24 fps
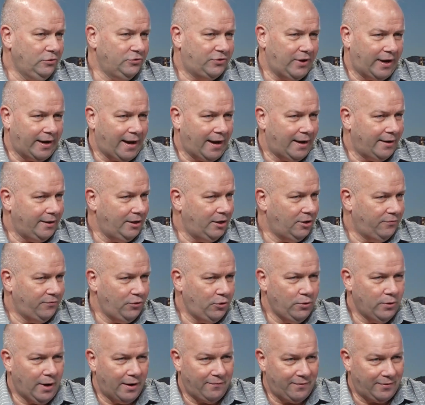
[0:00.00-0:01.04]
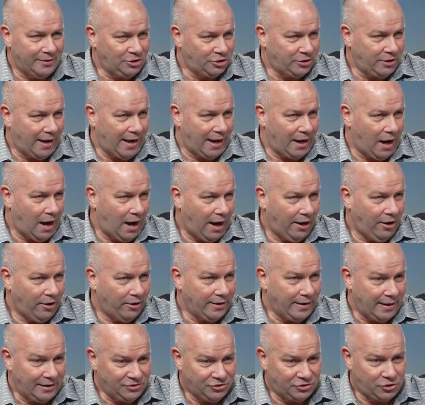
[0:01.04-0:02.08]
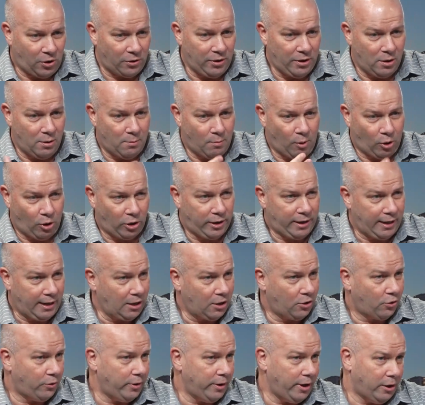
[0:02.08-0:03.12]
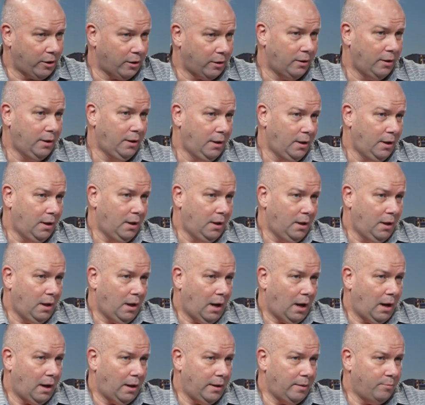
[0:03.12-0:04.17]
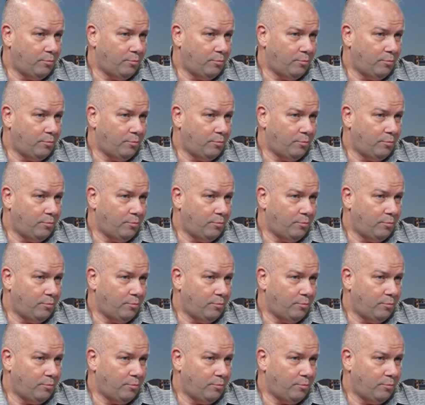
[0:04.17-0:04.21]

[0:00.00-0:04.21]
I got interviewed. I eventually got hired, and I started a marketing career in